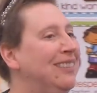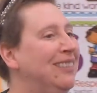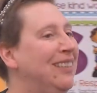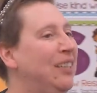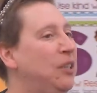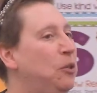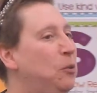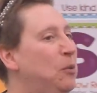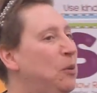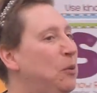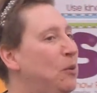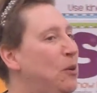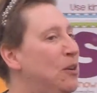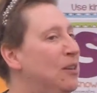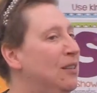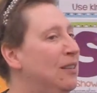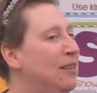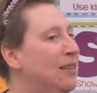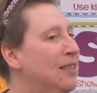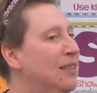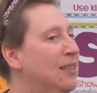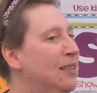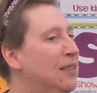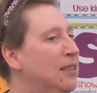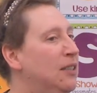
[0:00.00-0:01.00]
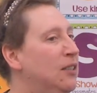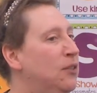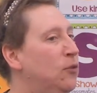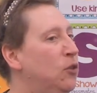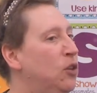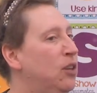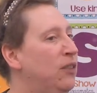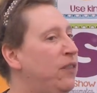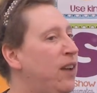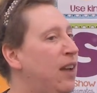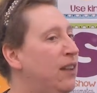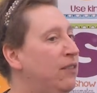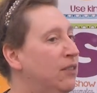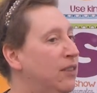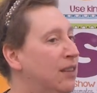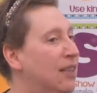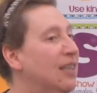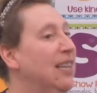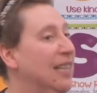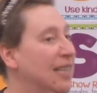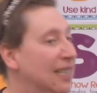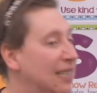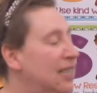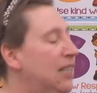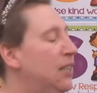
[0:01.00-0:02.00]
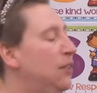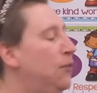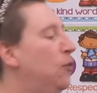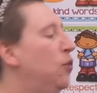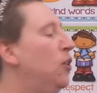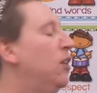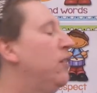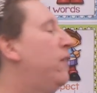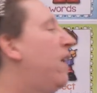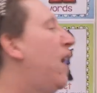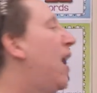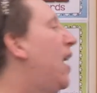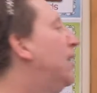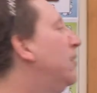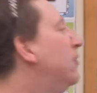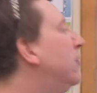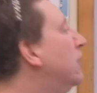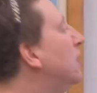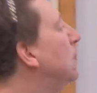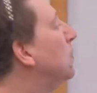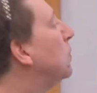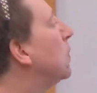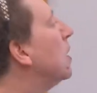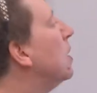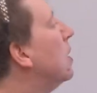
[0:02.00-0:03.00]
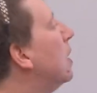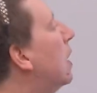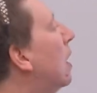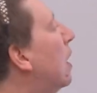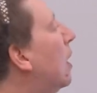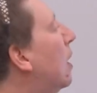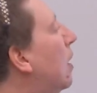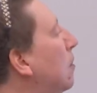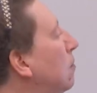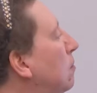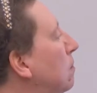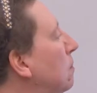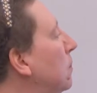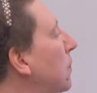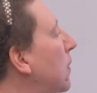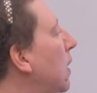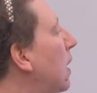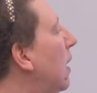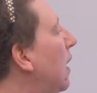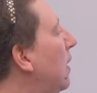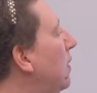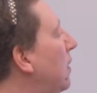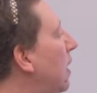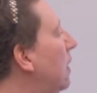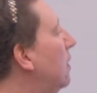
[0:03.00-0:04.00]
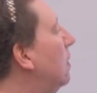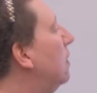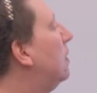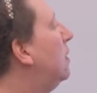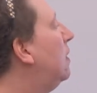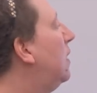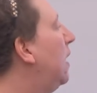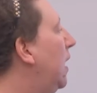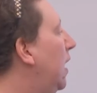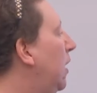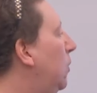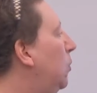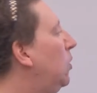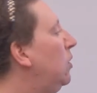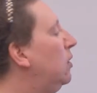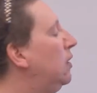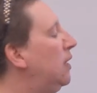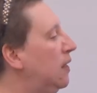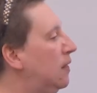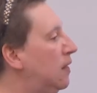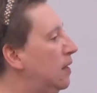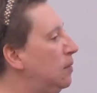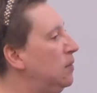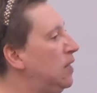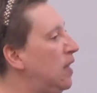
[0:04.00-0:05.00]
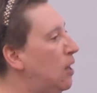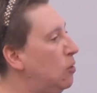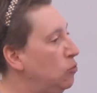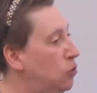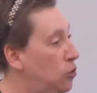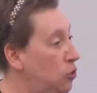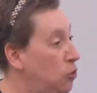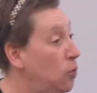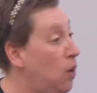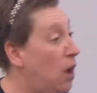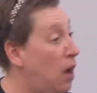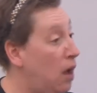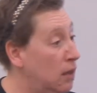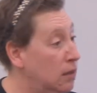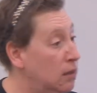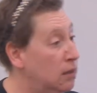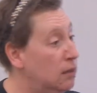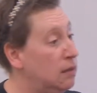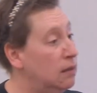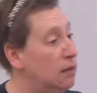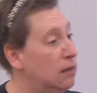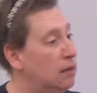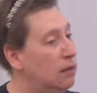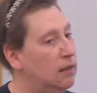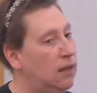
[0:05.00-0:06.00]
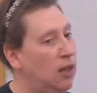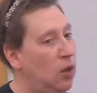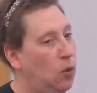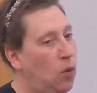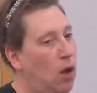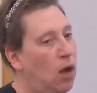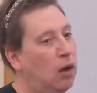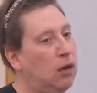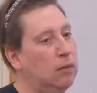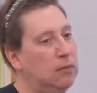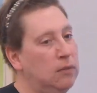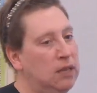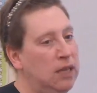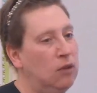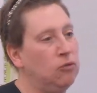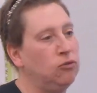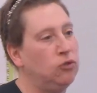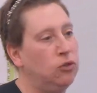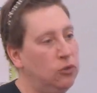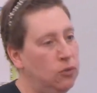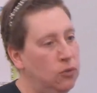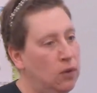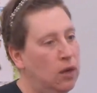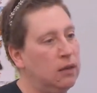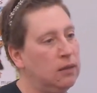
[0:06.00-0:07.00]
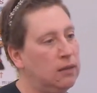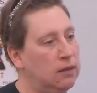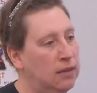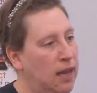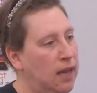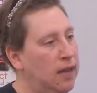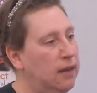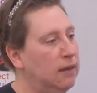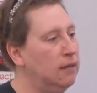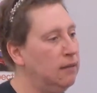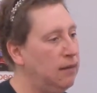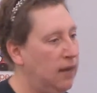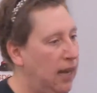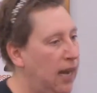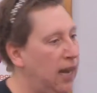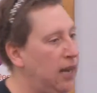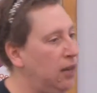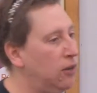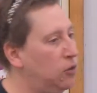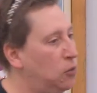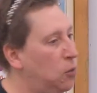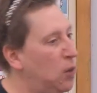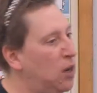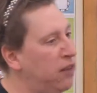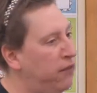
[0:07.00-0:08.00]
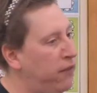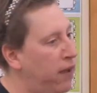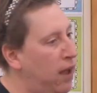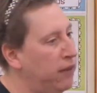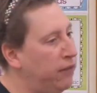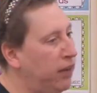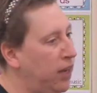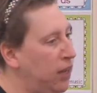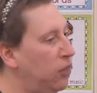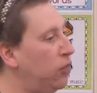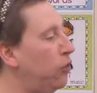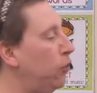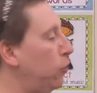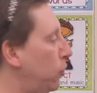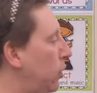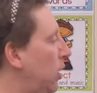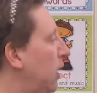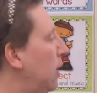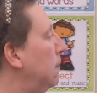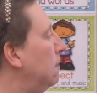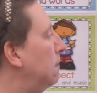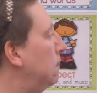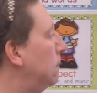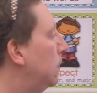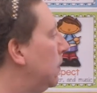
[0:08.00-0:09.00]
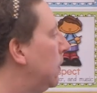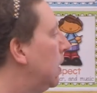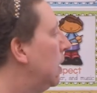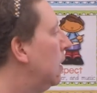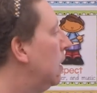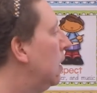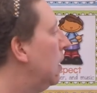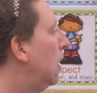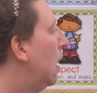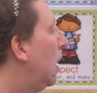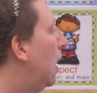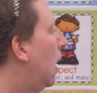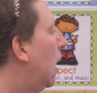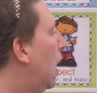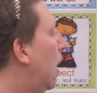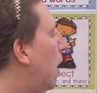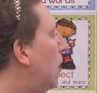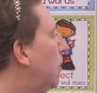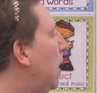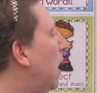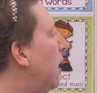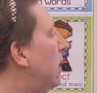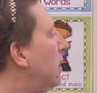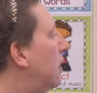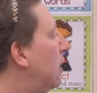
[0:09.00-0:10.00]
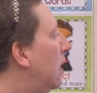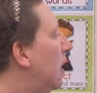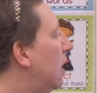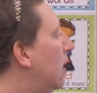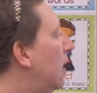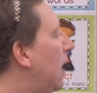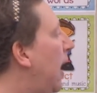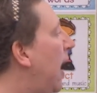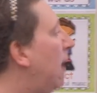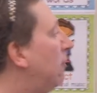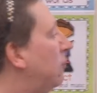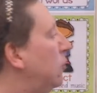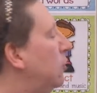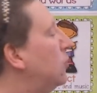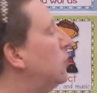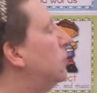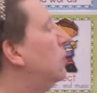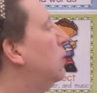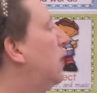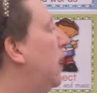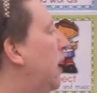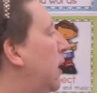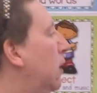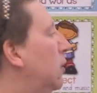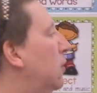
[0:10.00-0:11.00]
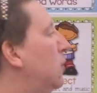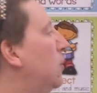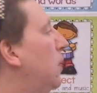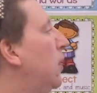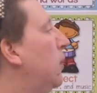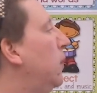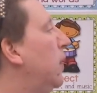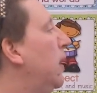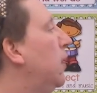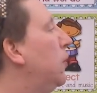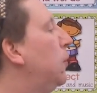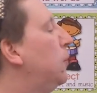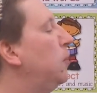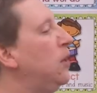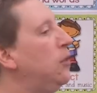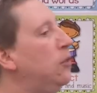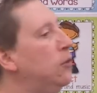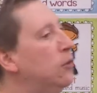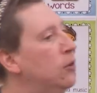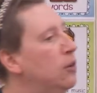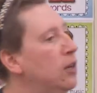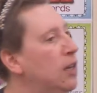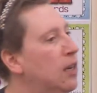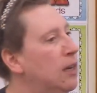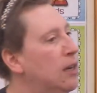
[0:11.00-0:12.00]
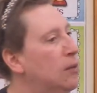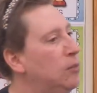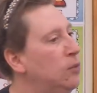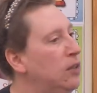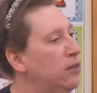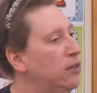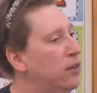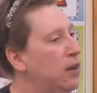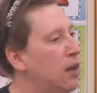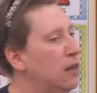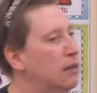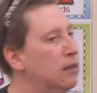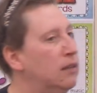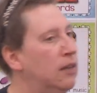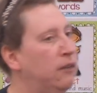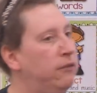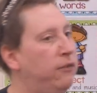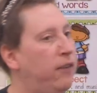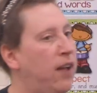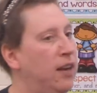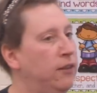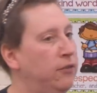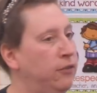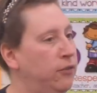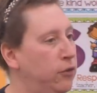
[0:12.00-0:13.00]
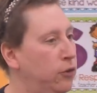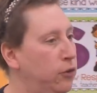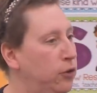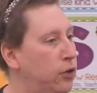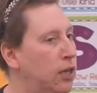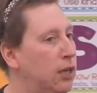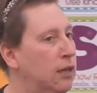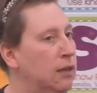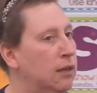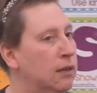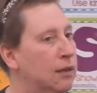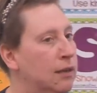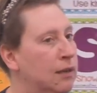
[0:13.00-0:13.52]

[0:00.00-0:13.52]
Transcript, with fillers: I could be wrong. Is it 6:45? 6:45. Um, and then they will get them down to us. They'll walk them down to us at 8:25, 8:30. Um, and then after school care is right away at 3.30 and I believe it ends at 5.30.